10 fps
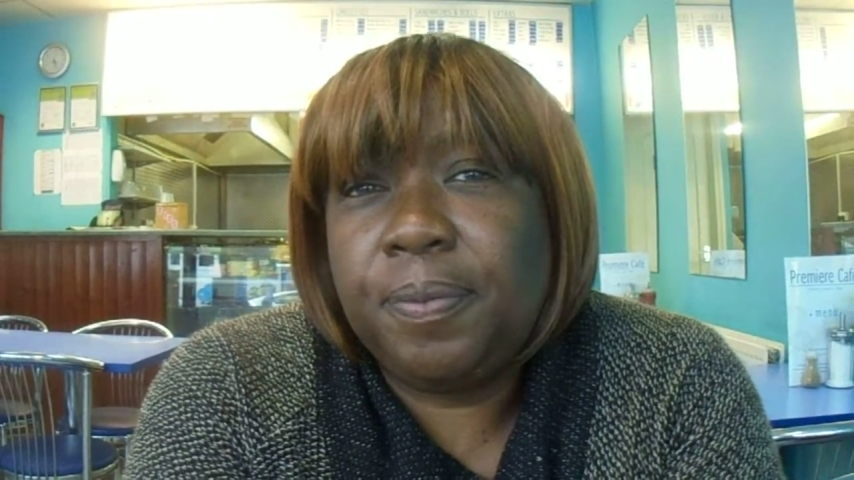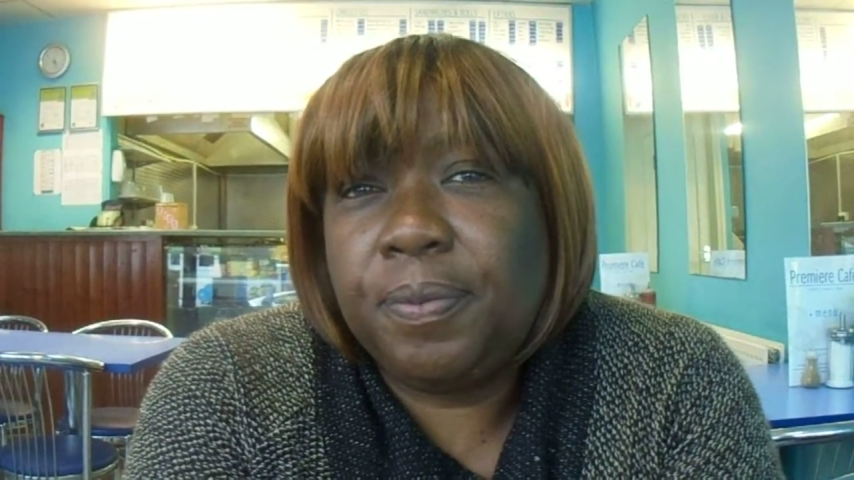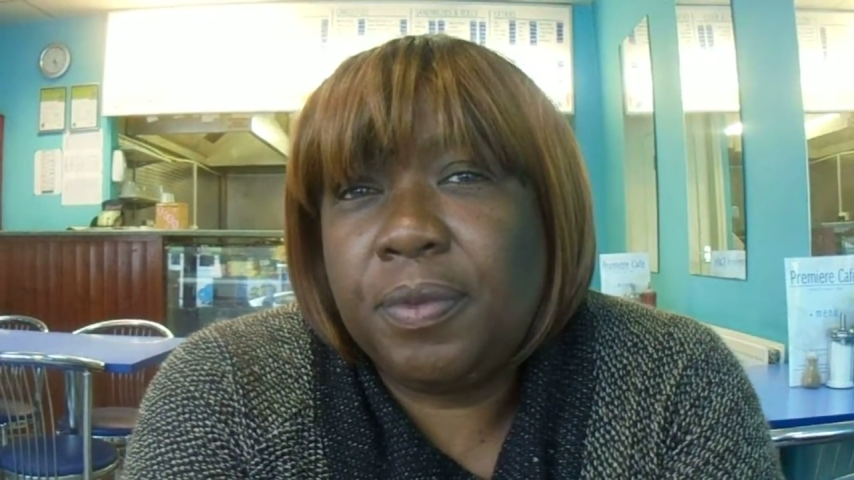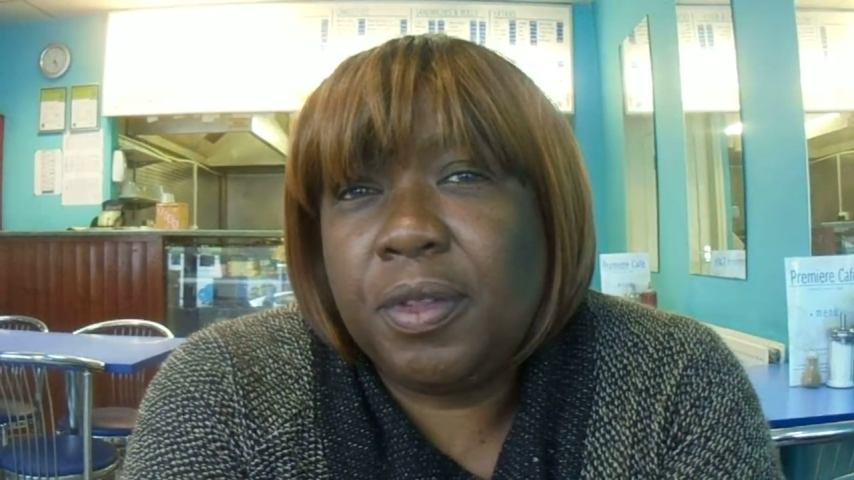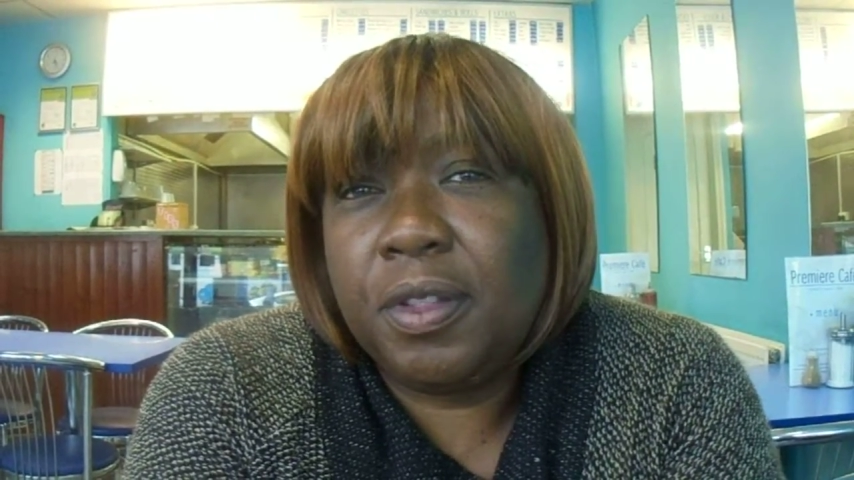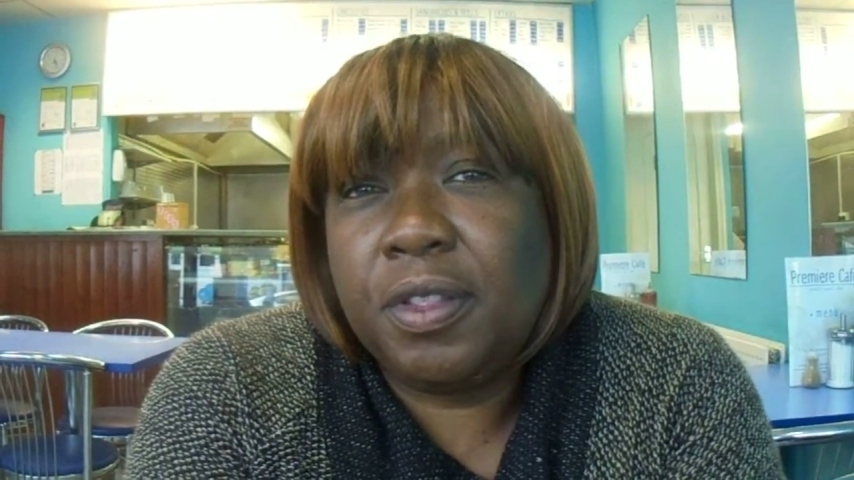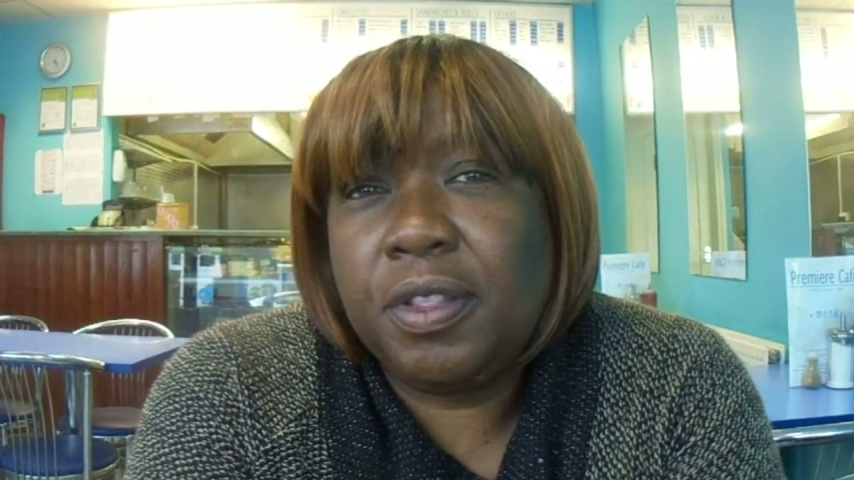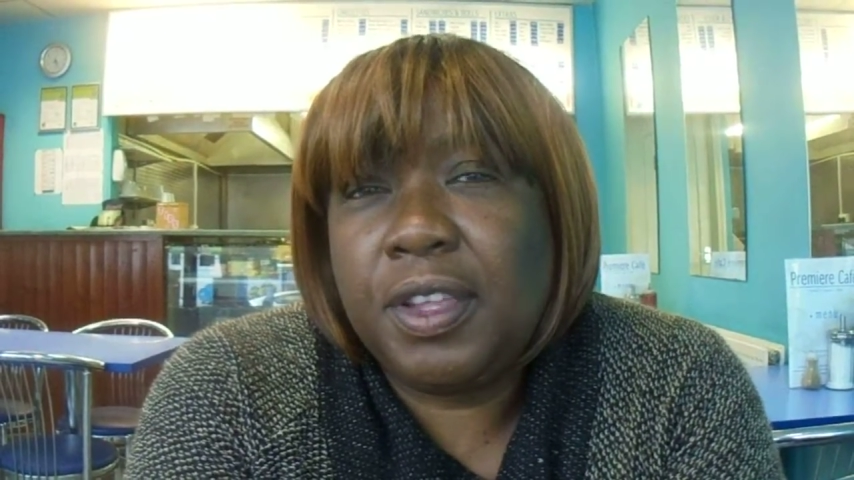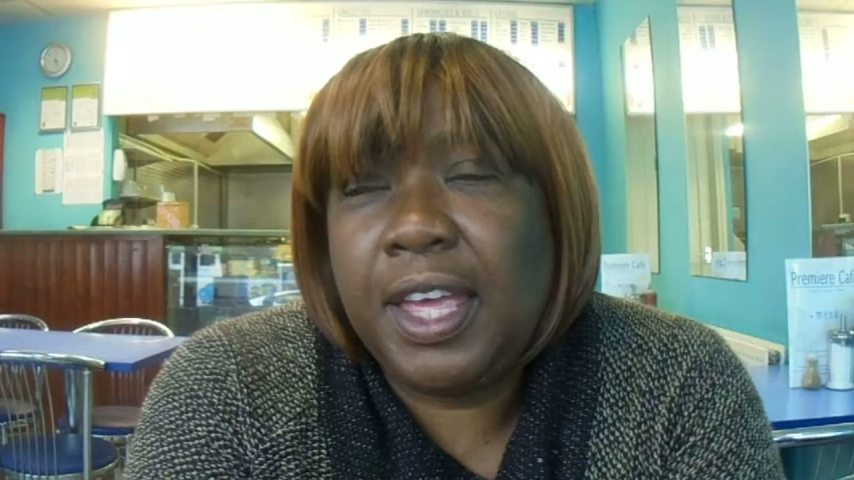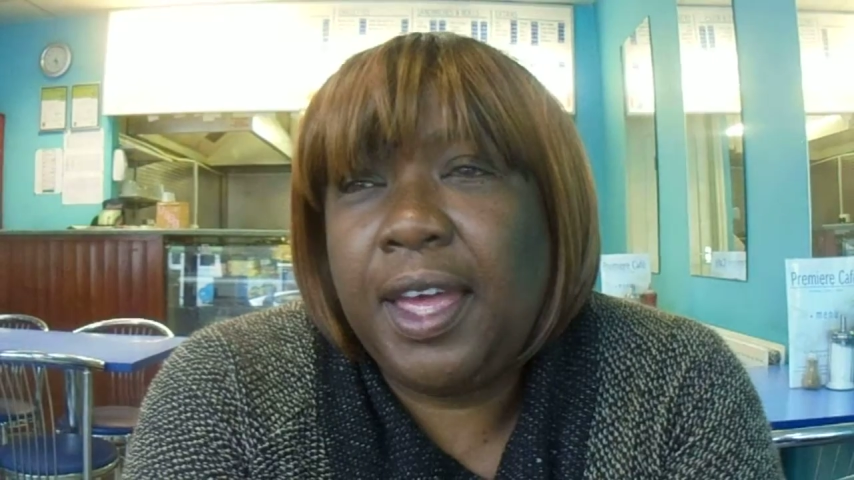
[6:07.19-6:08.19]
Granted.
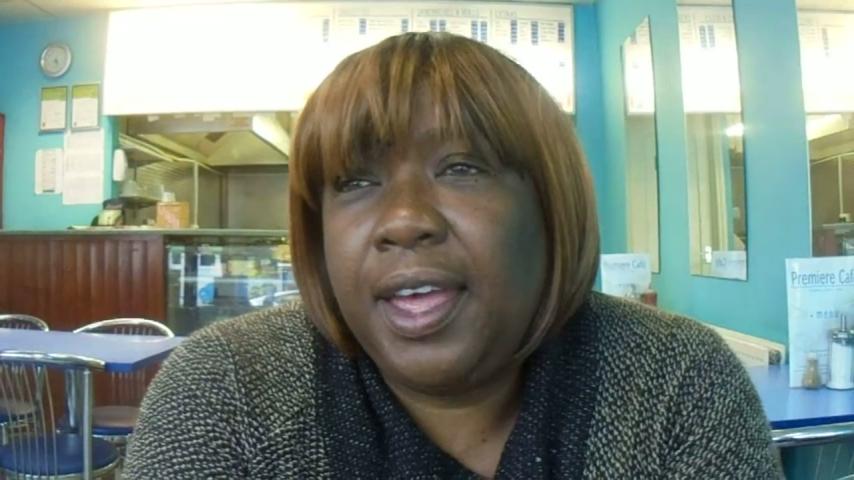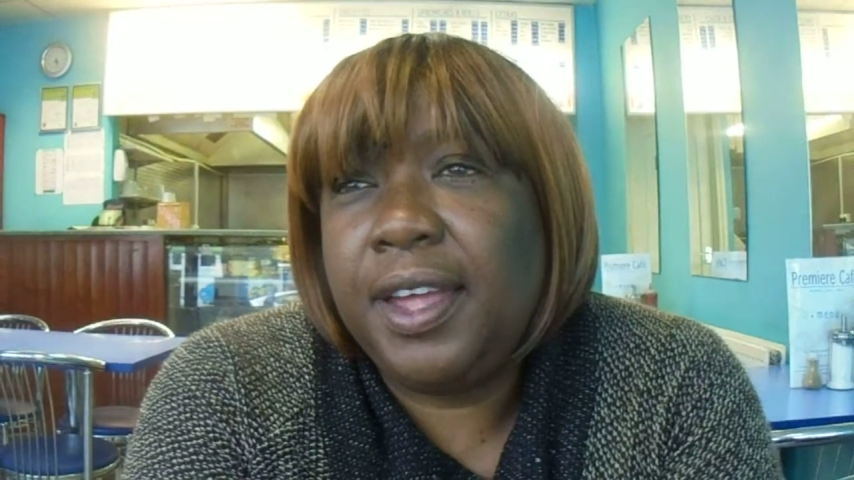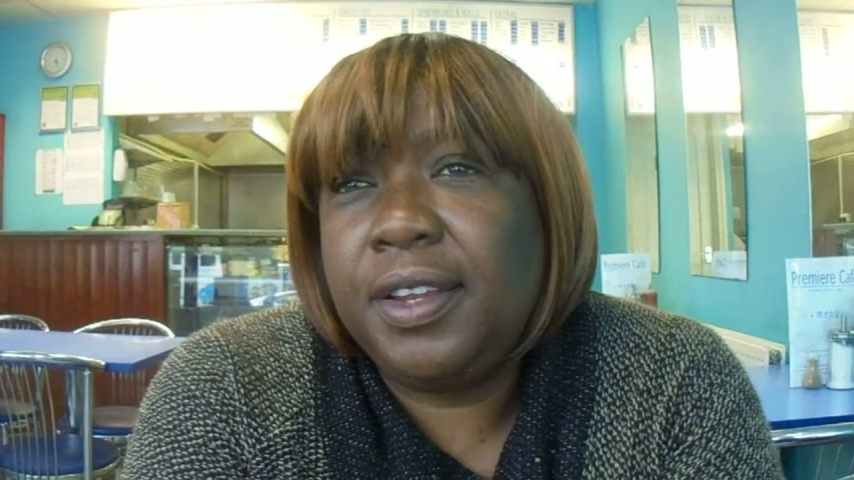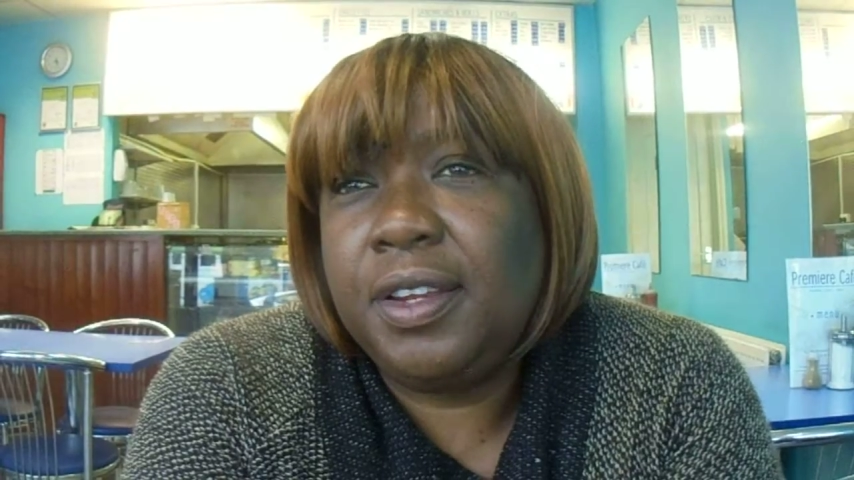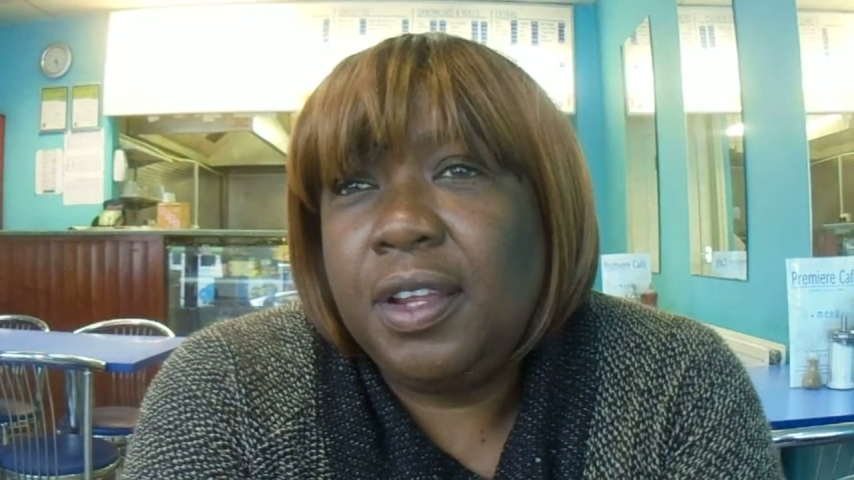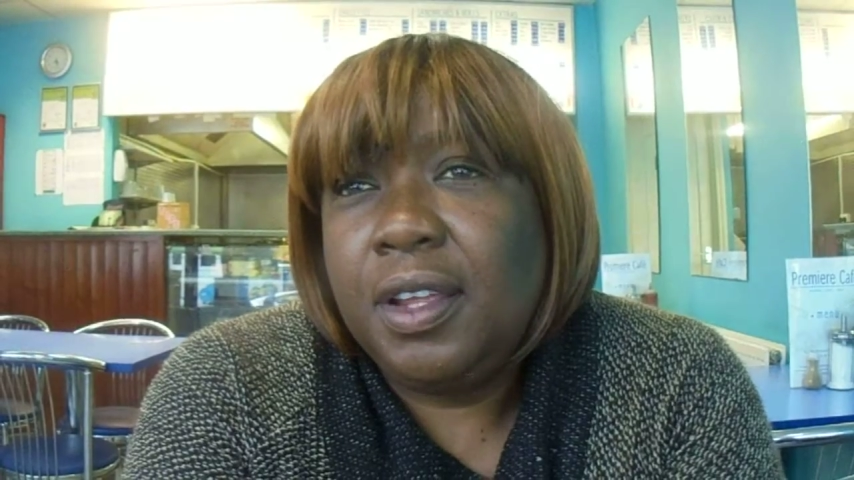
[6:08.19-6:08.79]
Yeah, and